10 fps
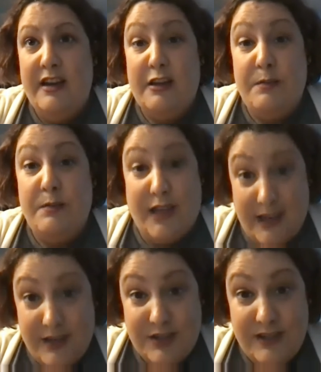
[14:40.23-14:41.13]

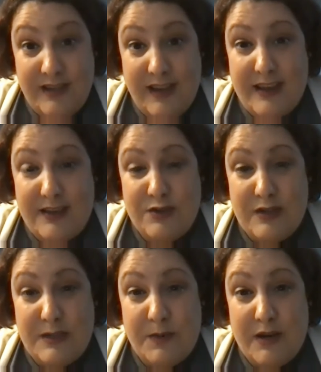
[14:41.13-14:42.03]
communication and
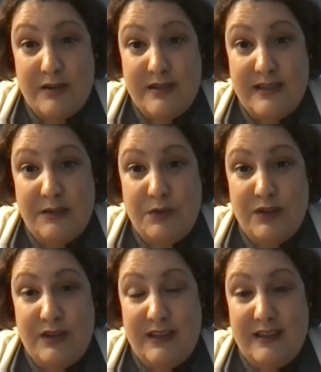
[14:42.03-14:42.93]
transparency
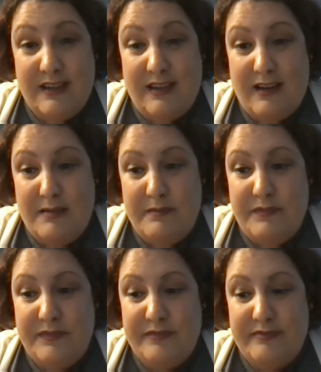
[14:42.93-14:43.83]
within
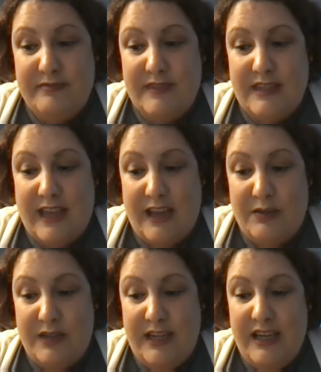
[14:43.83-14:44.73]
um, the
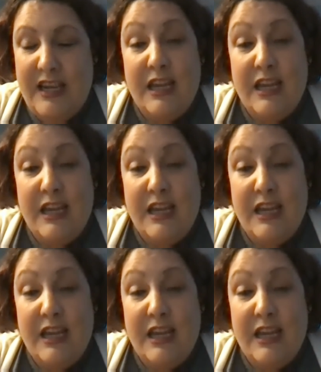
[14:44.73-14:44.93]
county,